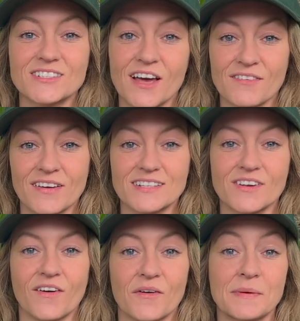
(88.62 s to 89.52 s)
surface
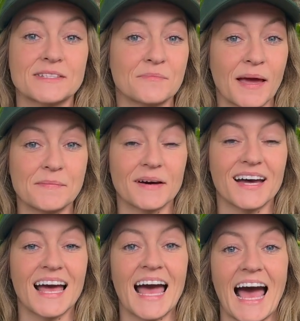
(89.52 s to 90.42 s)
or a piece of paper
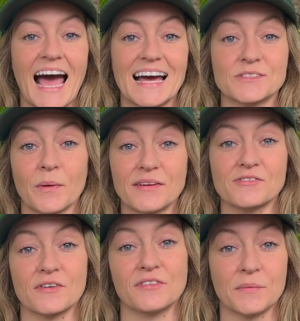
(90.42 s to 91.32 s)
and wait
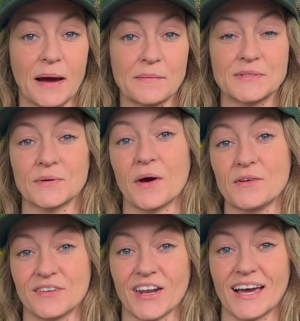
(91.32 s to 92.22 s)
for a few hours or
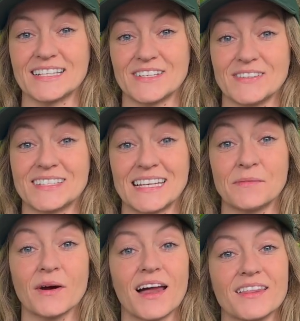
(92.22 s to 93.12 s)
overnight to see
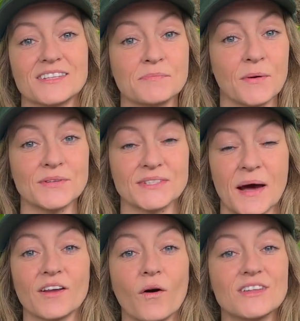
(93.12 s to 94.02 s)
what colour the spores
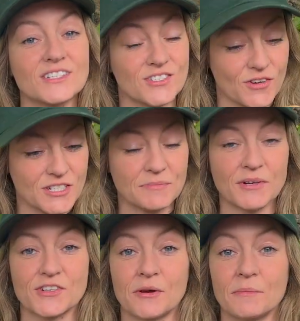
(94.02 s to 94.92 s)
are. On the St George's
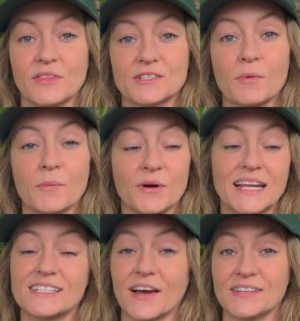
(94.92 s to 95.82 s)
mushroom, the spore
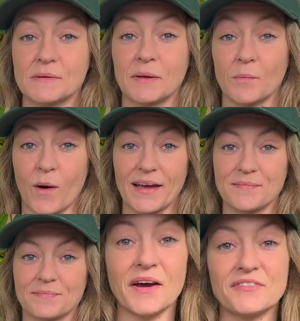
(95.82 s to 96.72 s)
print is going to be white.
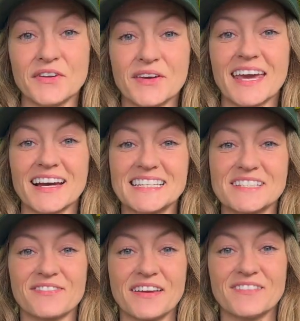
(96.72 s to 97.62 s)
A few key
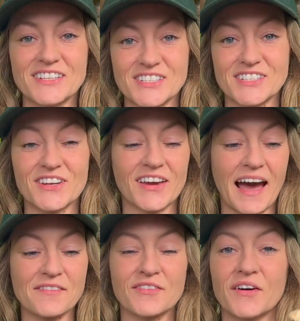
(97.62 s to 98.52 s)
identifying features to look
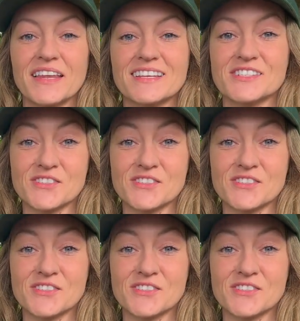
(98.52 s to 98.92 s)
out for in the St